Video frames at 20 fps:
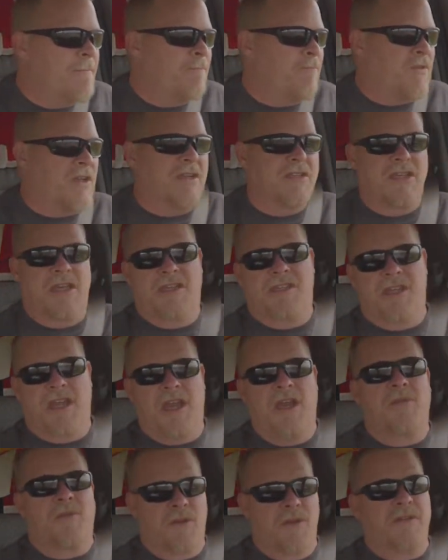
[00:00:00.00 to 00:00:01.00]
because they
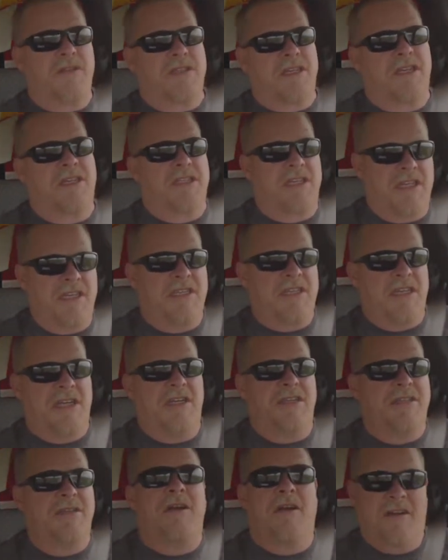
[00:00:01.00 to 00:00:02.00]
say Route
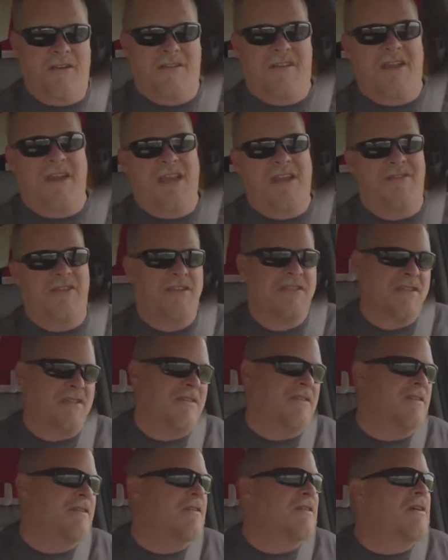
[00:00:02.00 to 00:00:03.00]
66 Harley-Davidson.
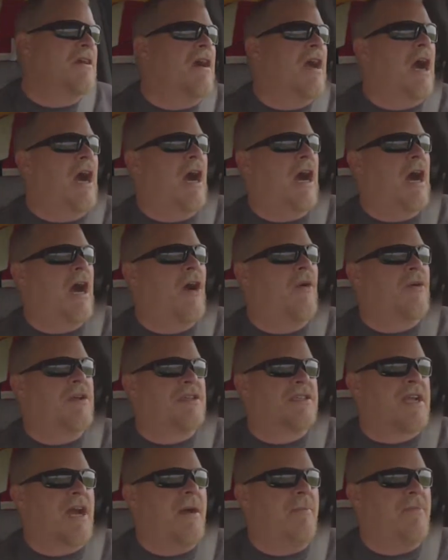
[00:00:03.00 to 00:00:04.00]
We
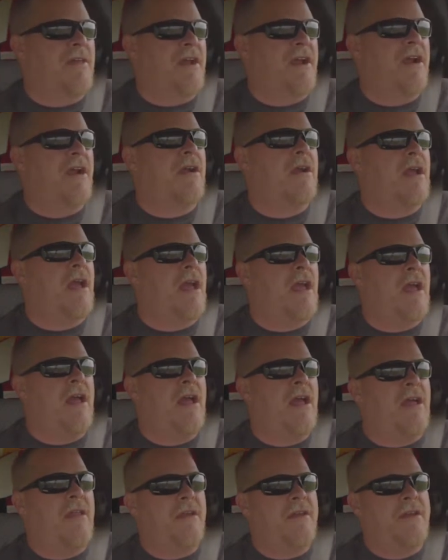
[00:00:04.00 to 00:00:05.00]
stopped there
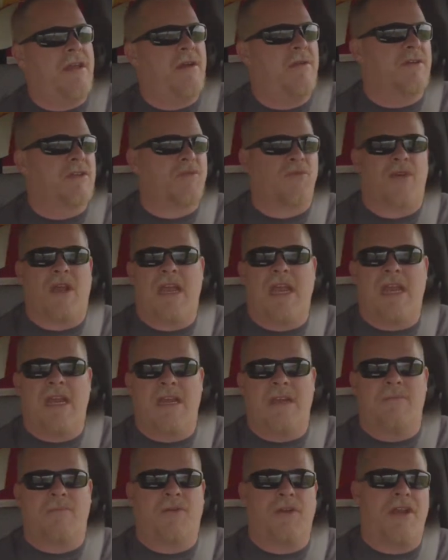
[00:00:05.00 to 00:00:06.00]
and it was
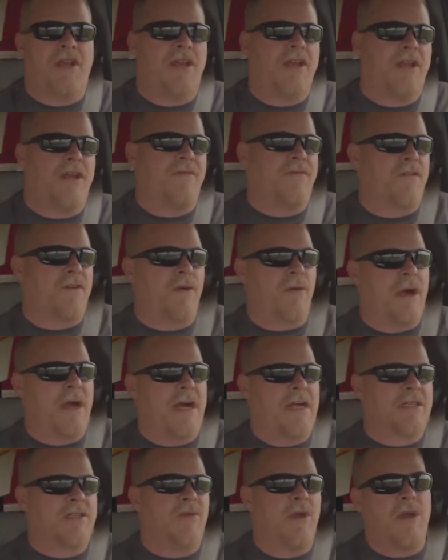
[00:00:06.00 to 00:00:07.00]
raining pretty good for a
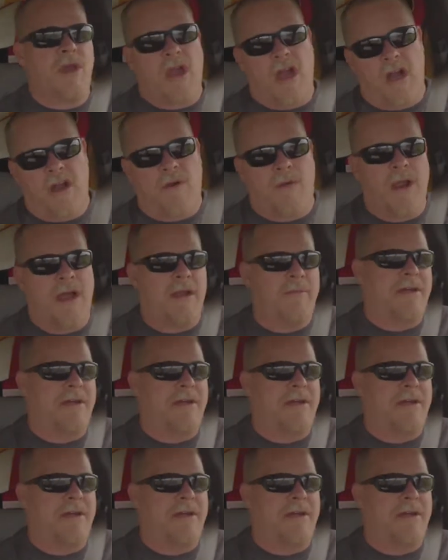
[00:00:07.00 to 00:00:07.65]
while, so we hung around